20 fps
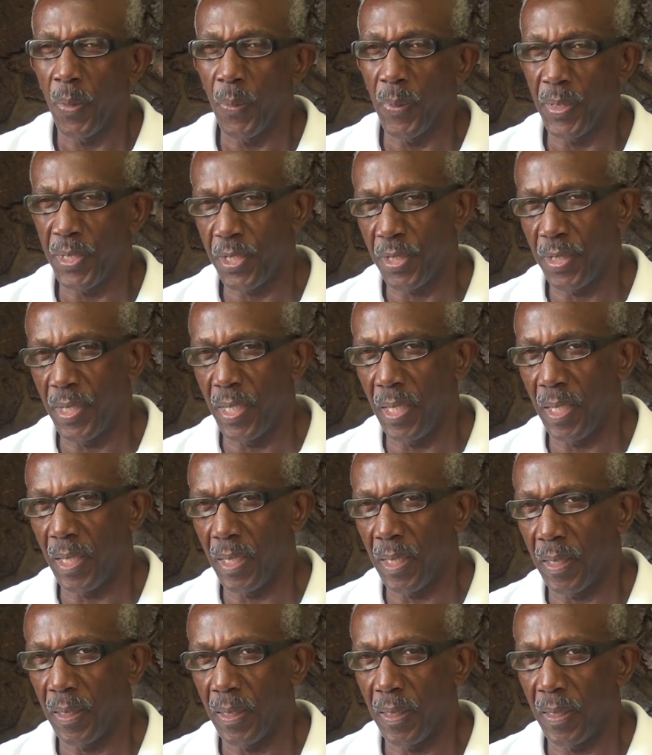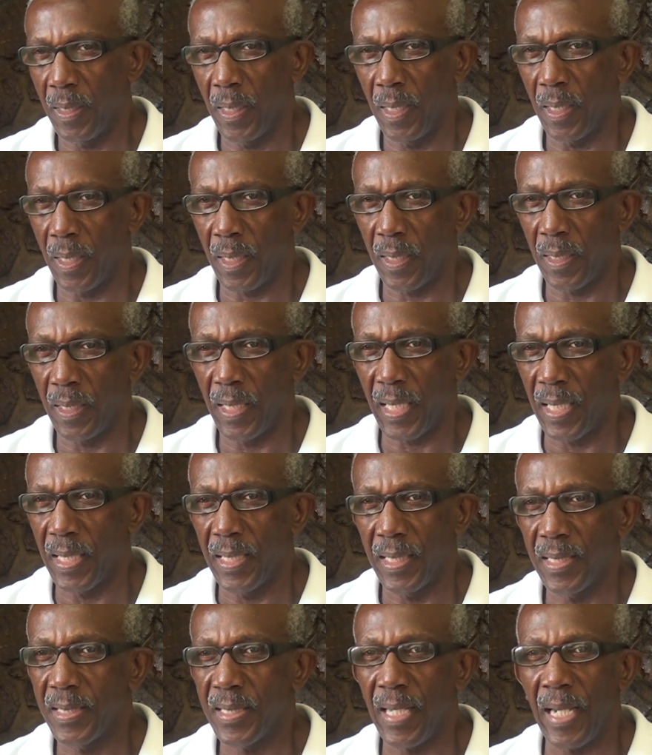which they, uh, they, they
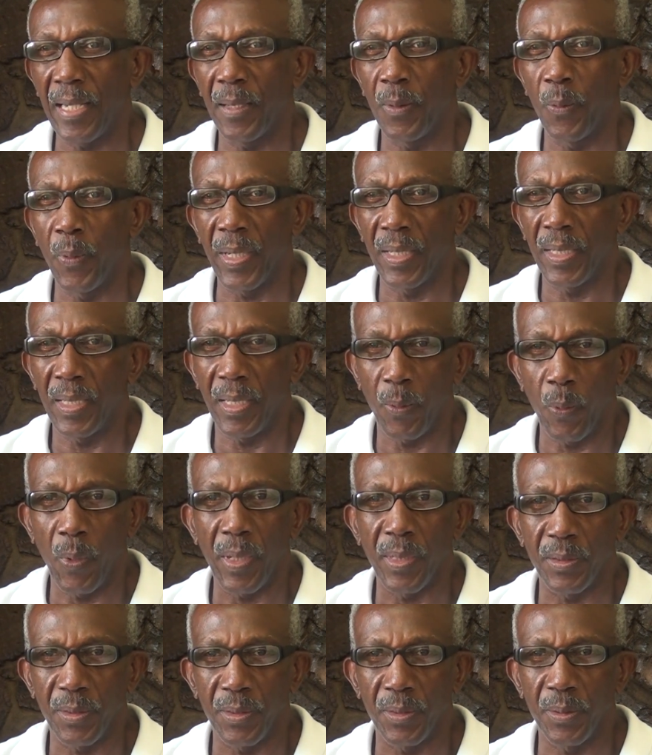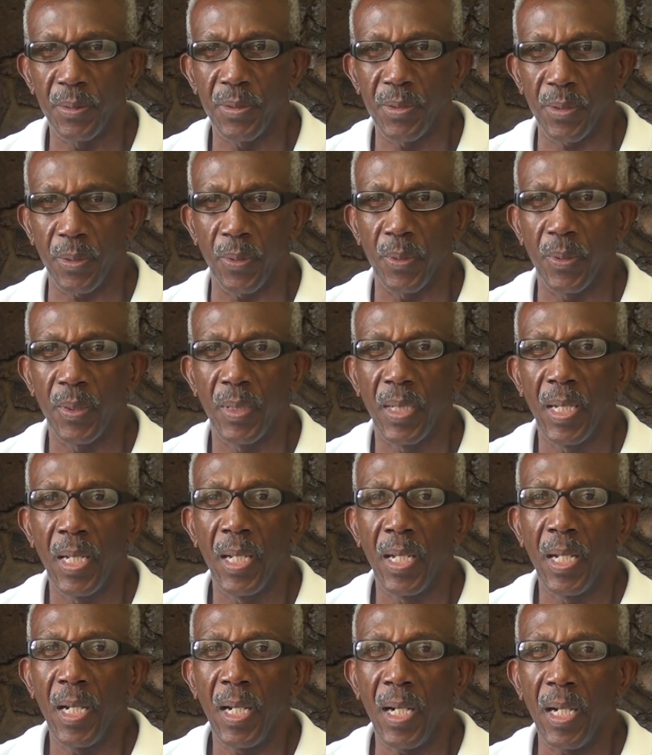can decide when they want to do so
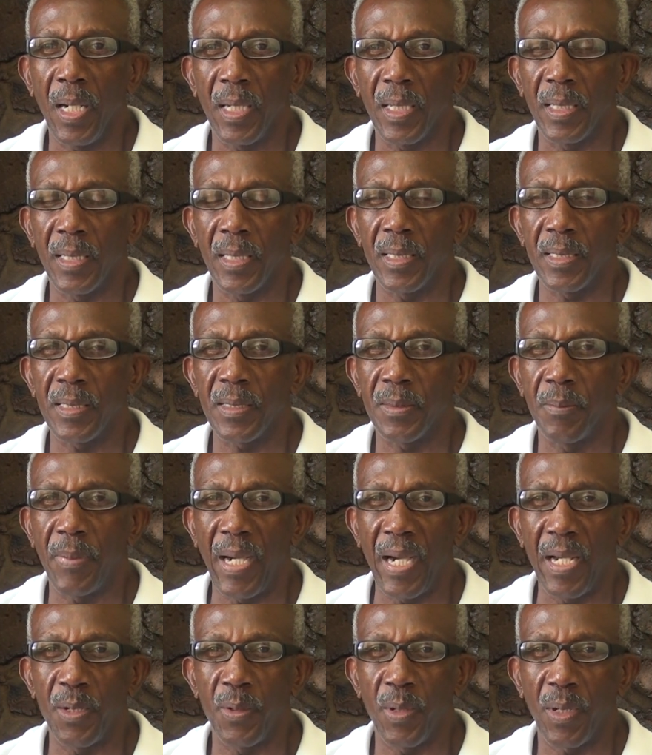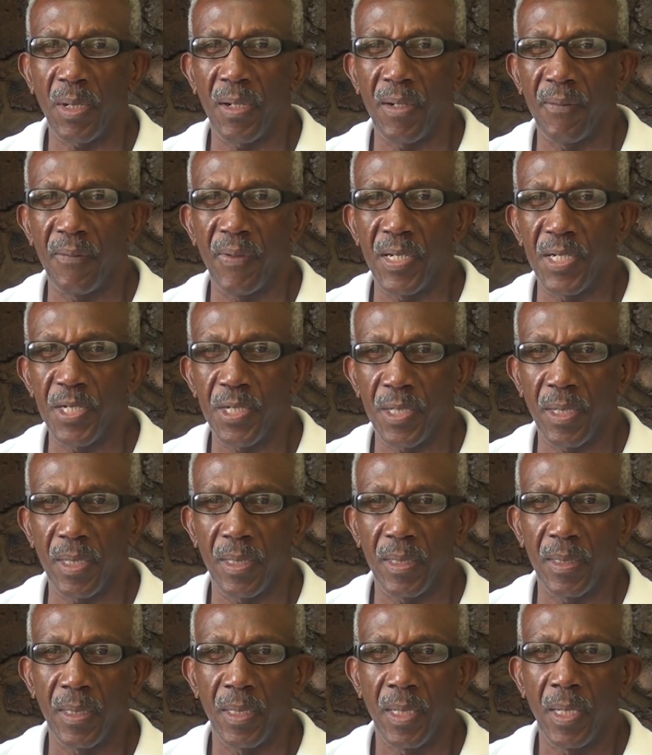and this biennial
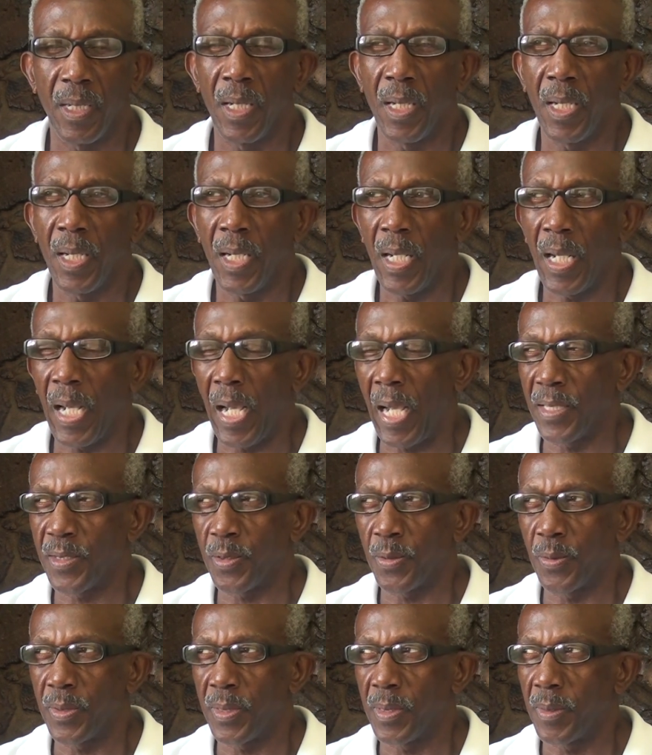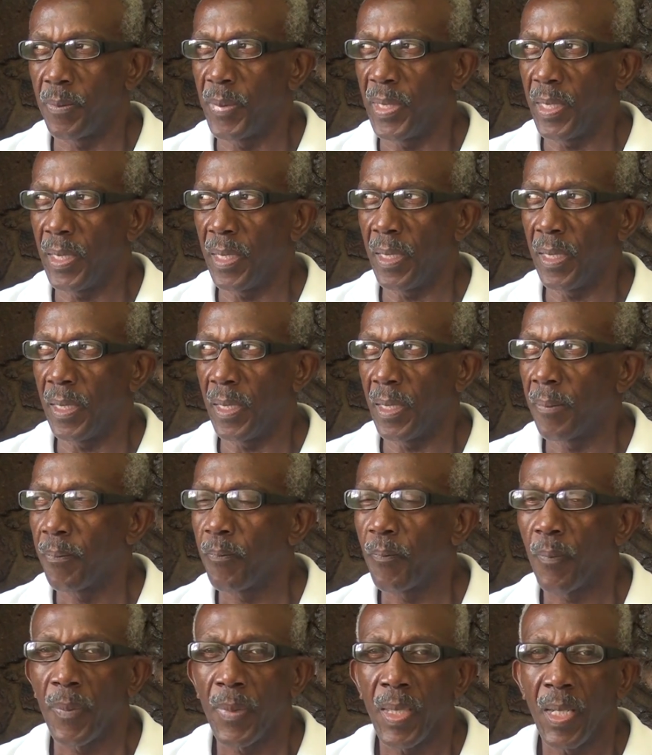convention has to be
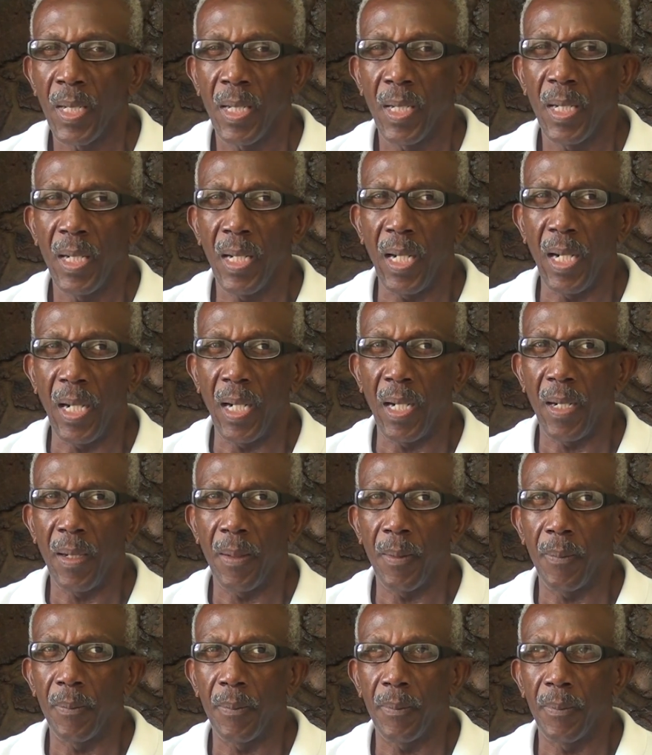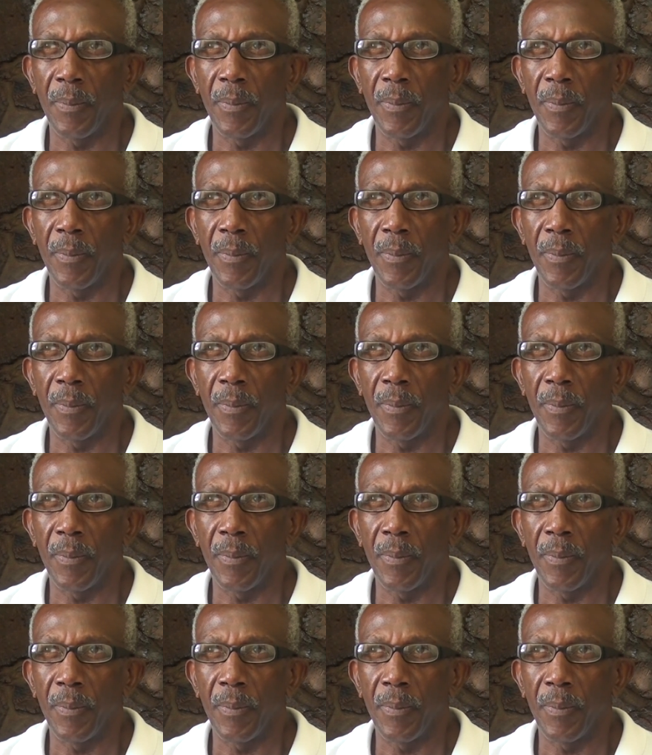um,